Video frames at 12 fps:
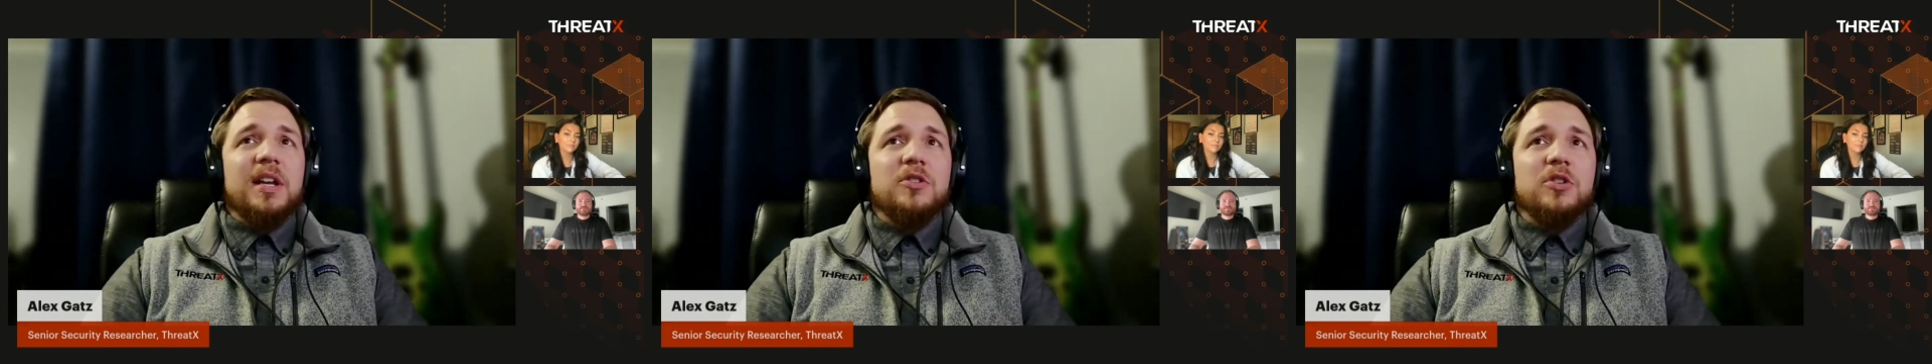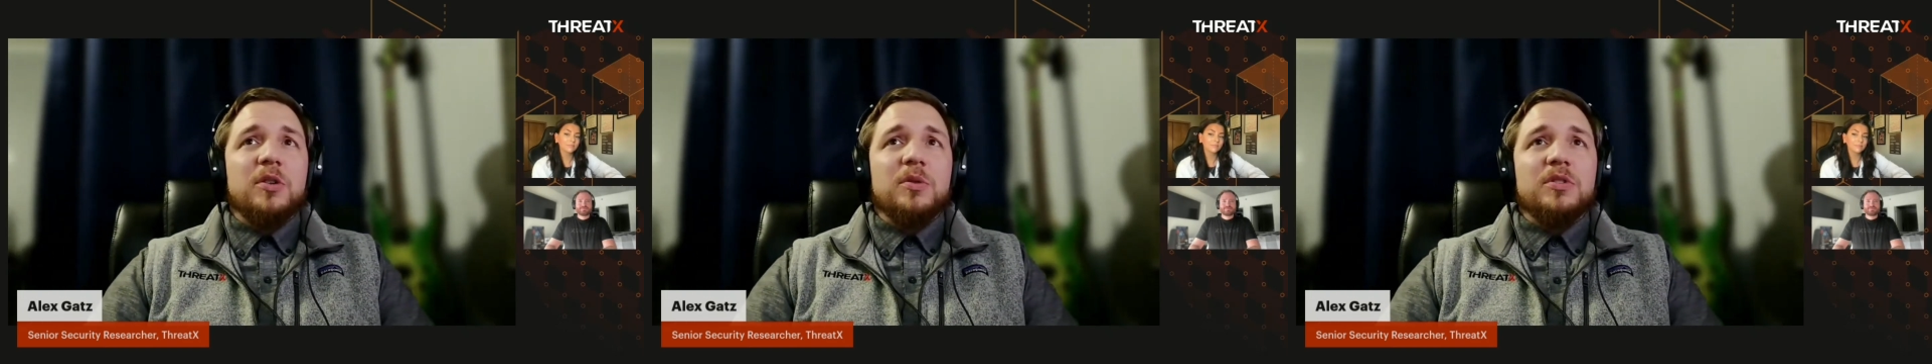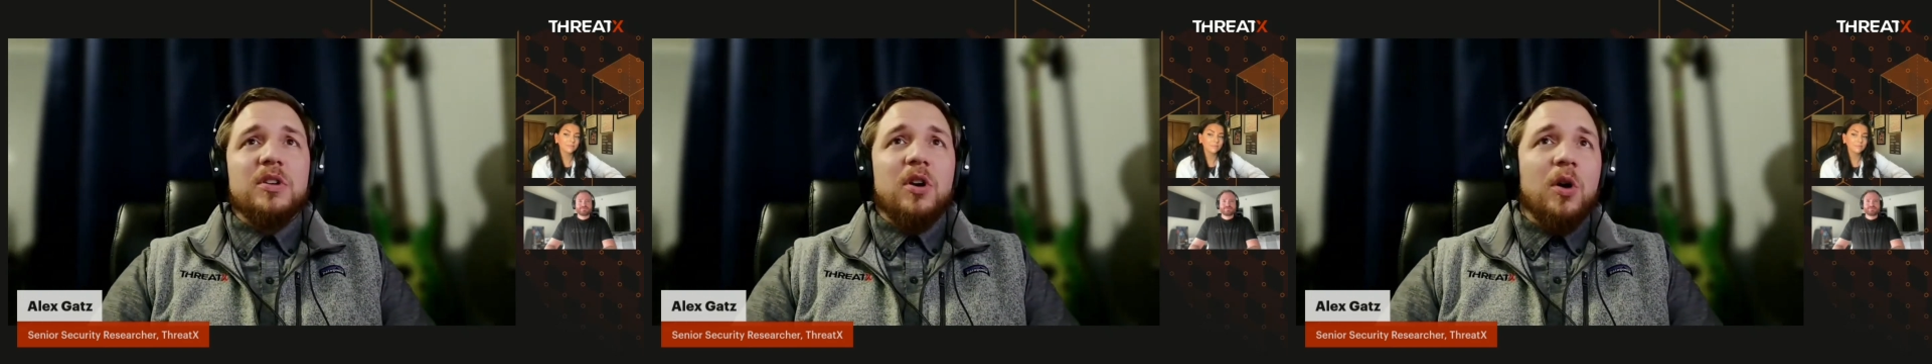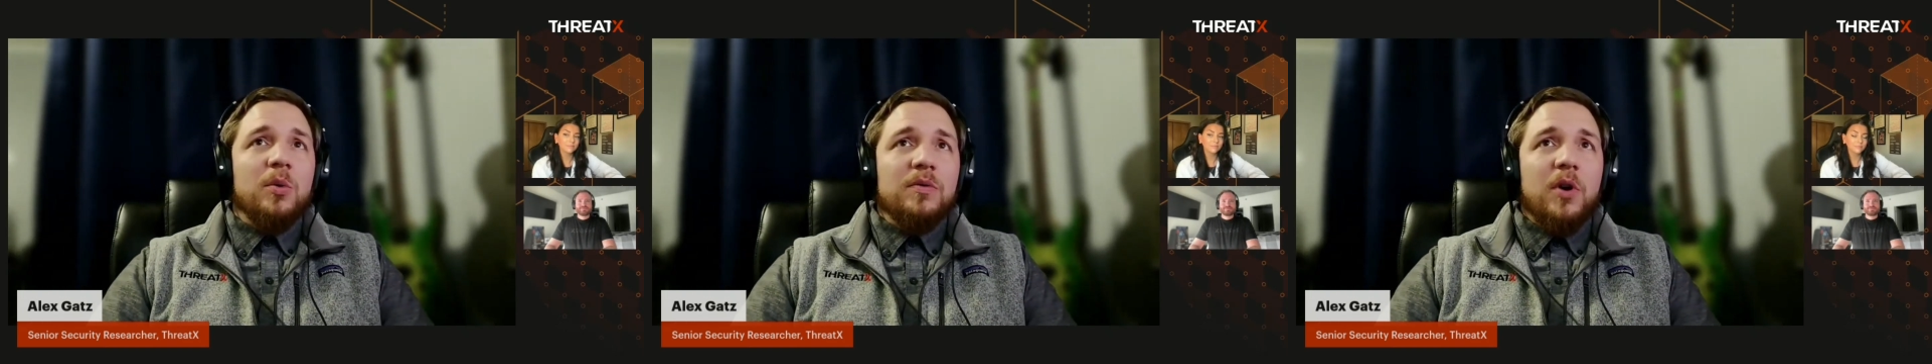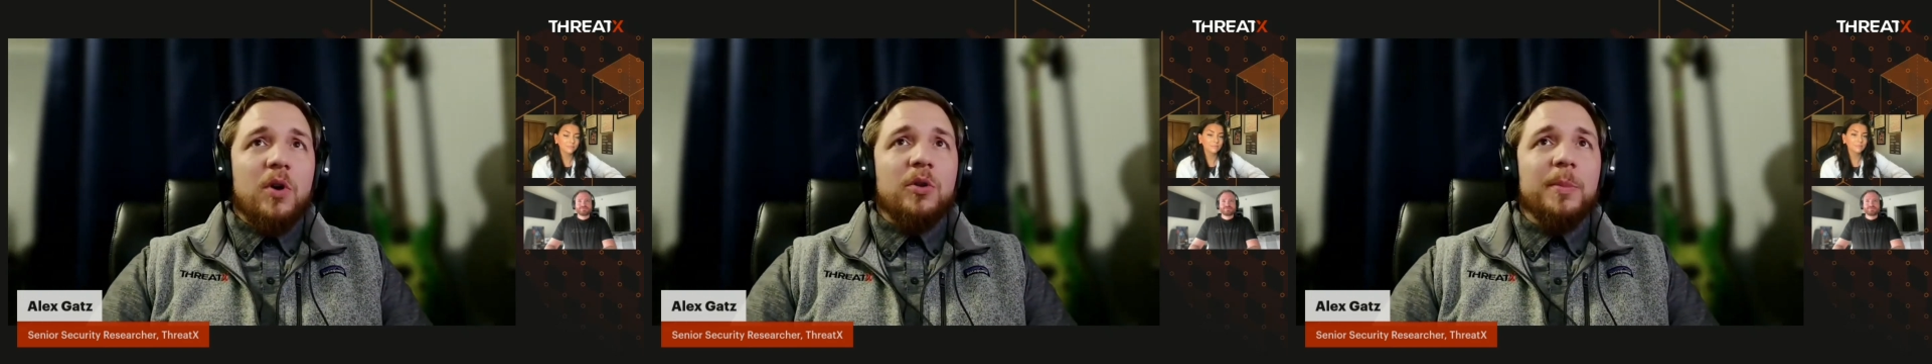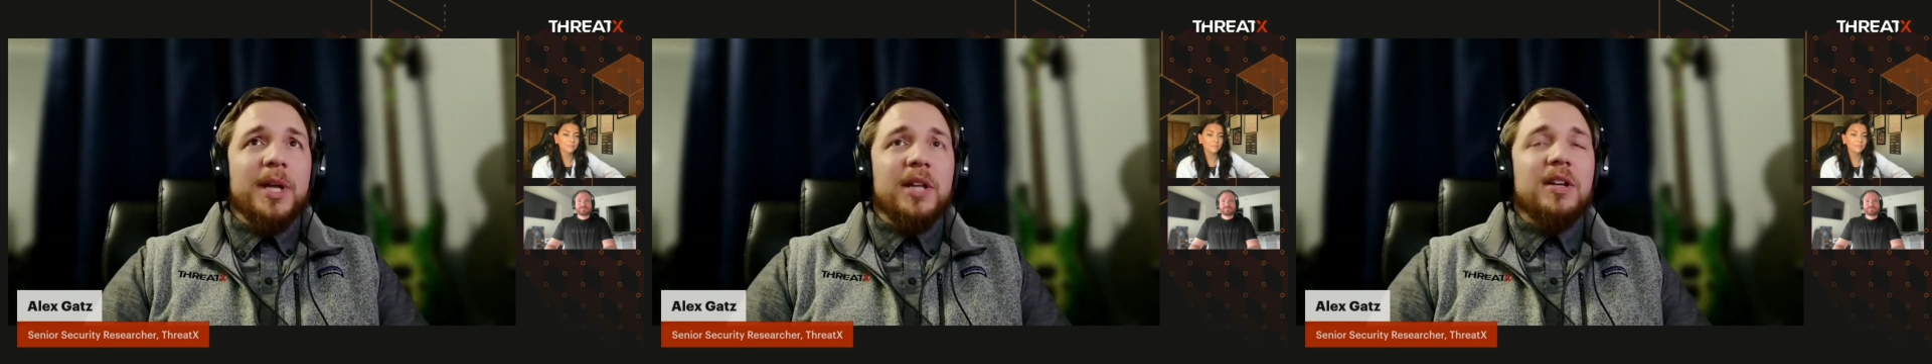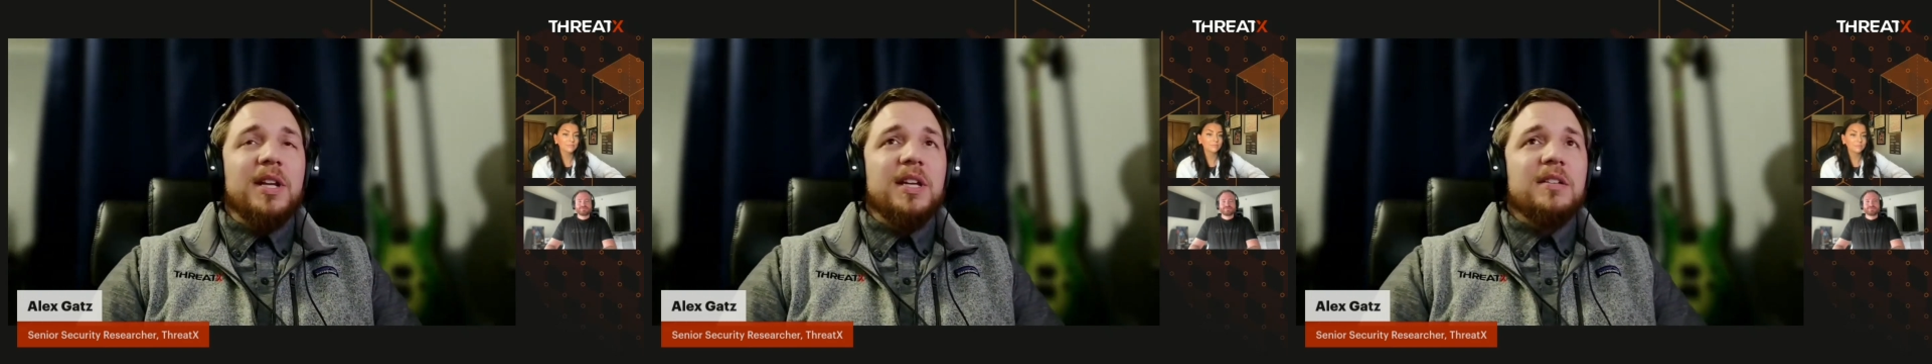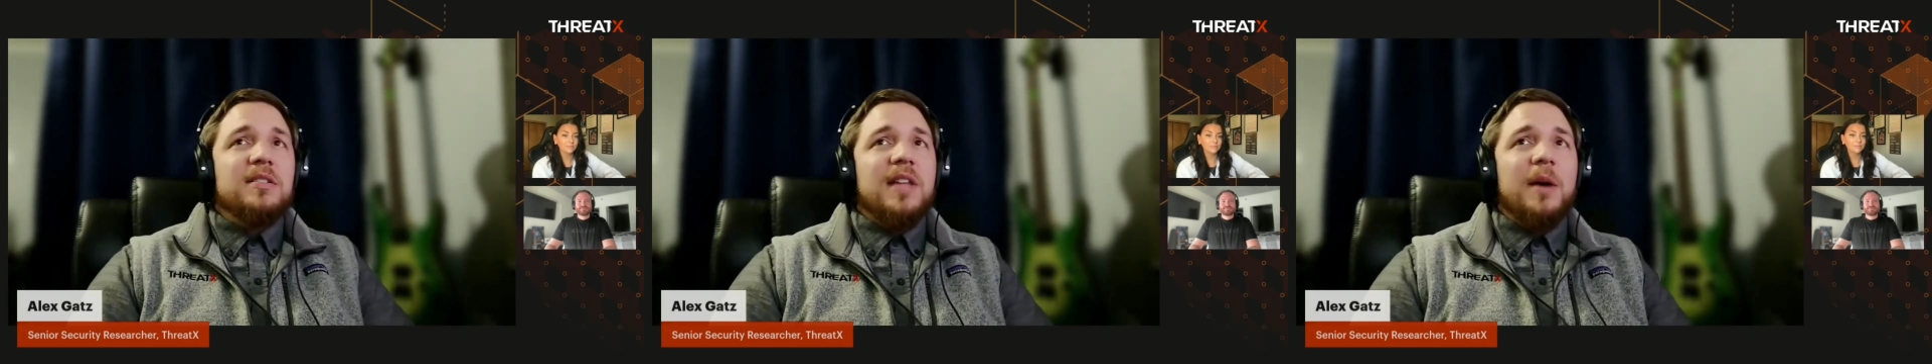introduce their own
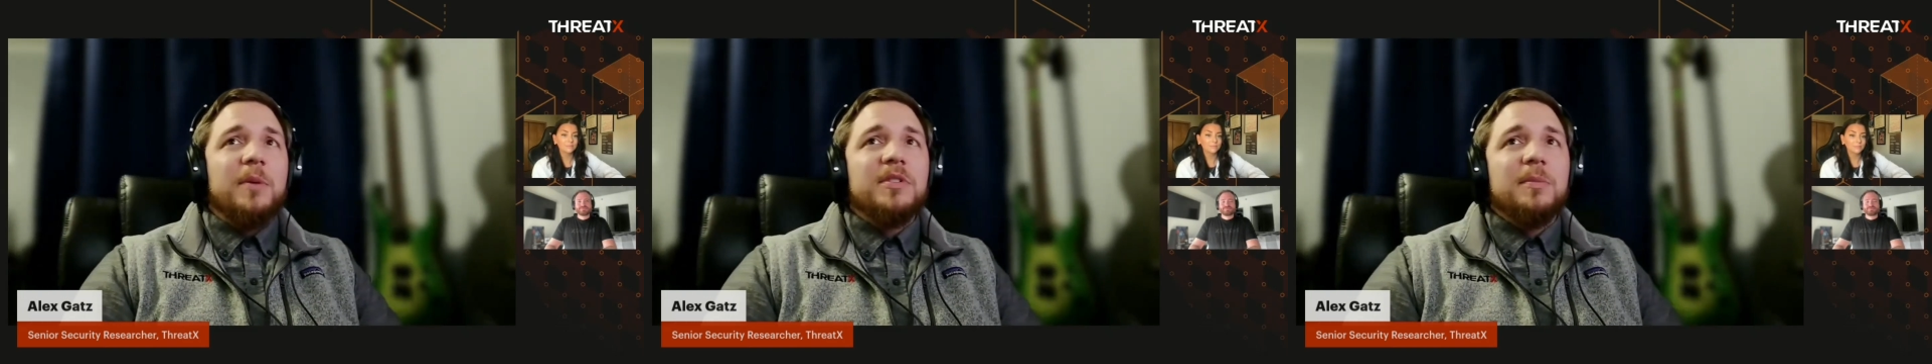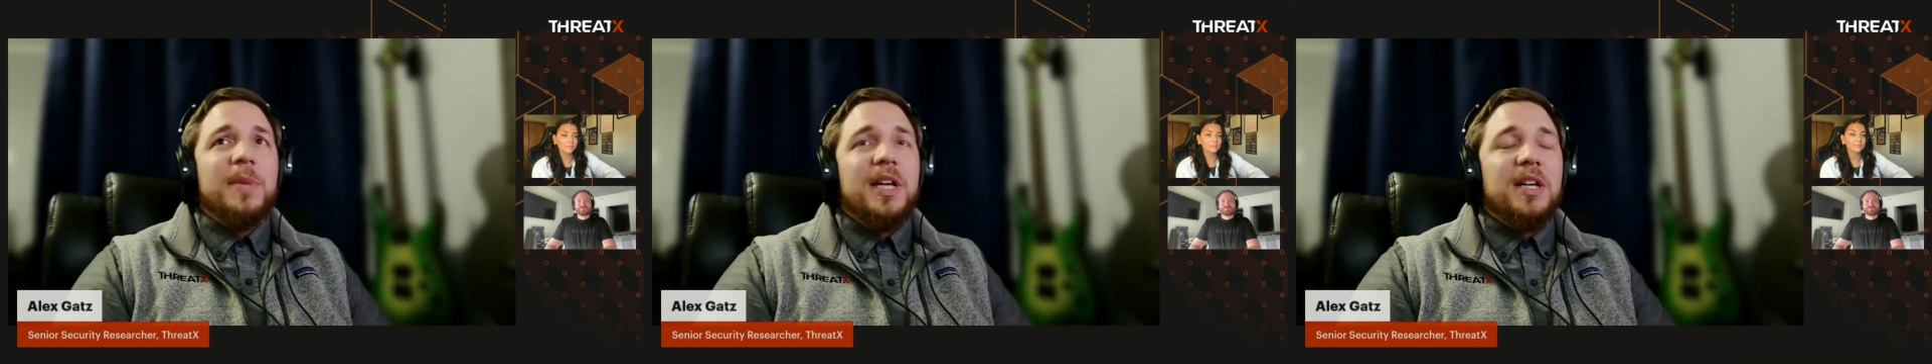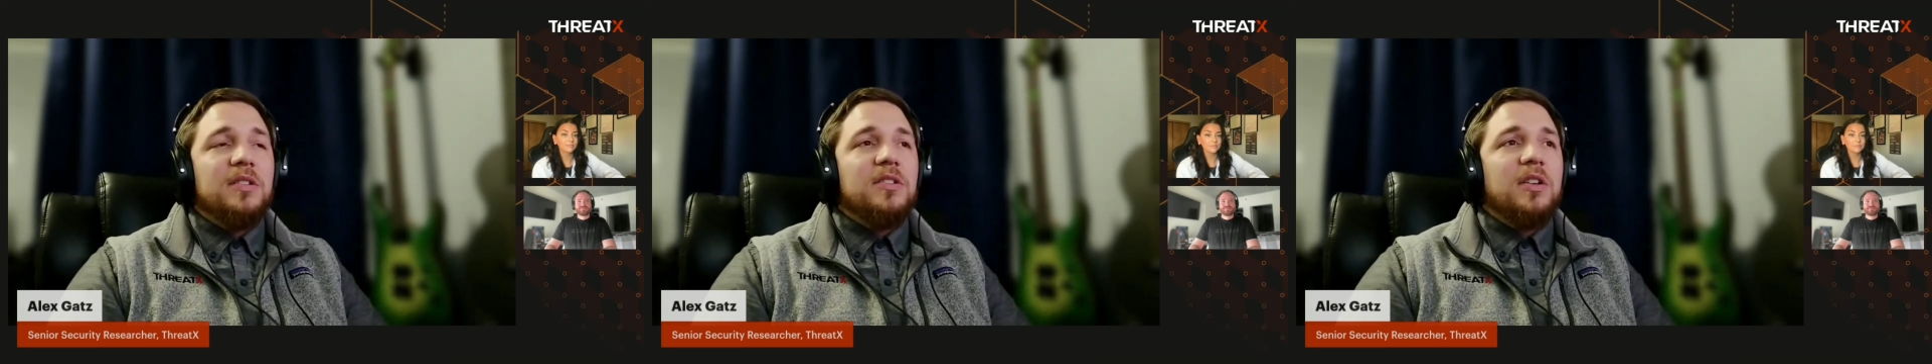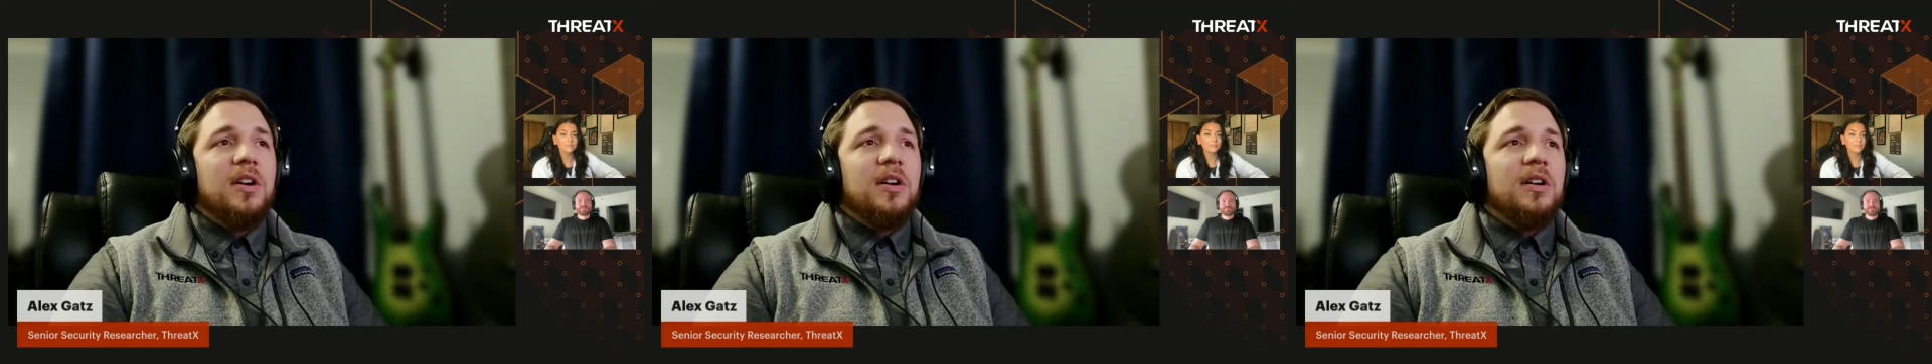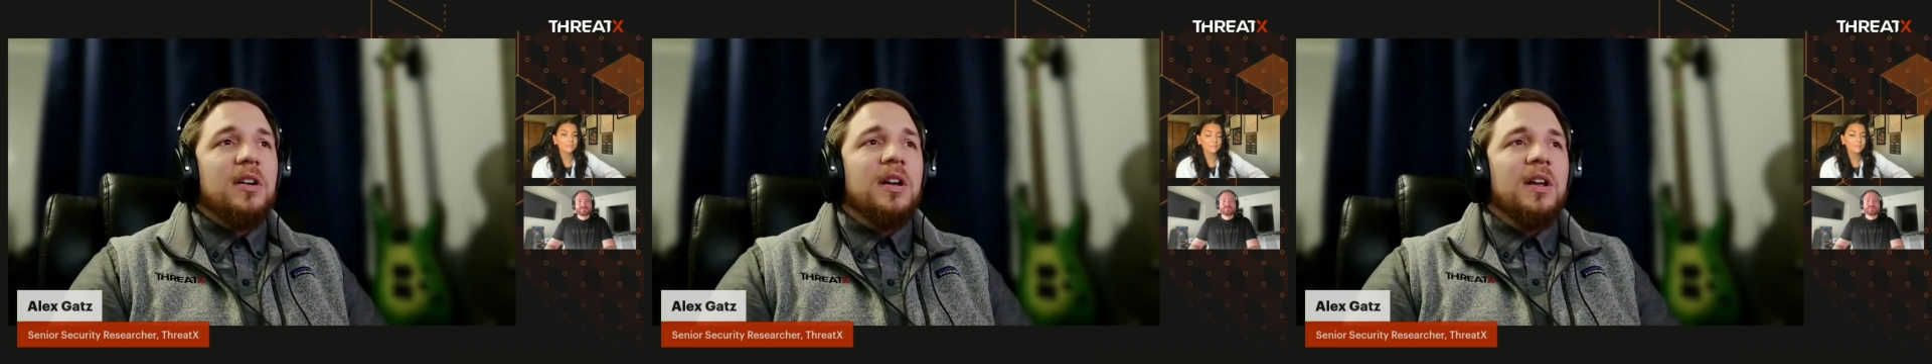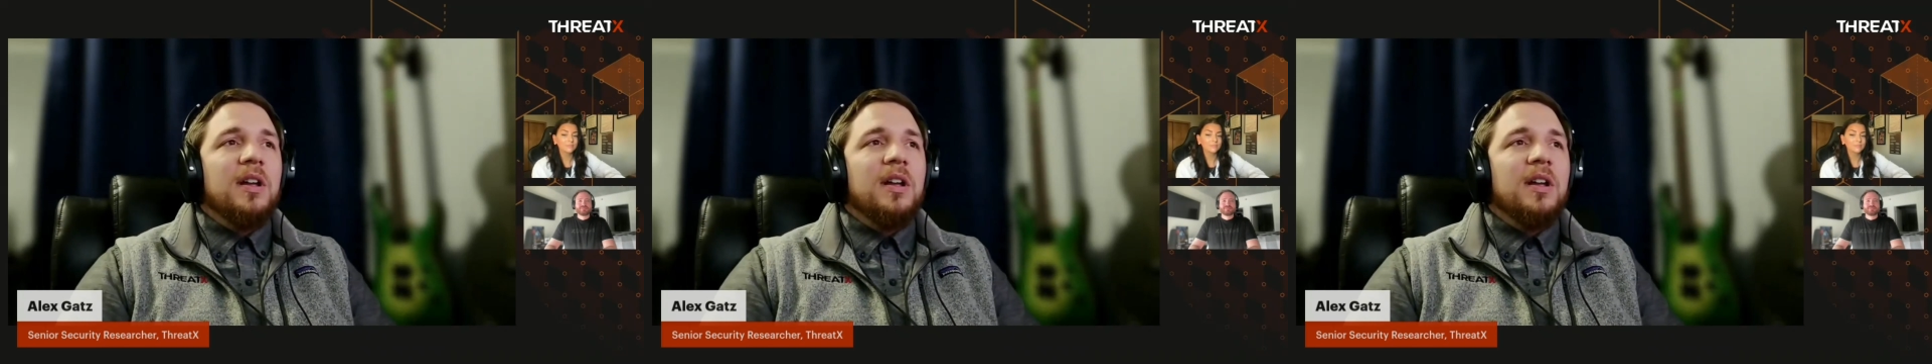vulnerabilities. That was a big concern.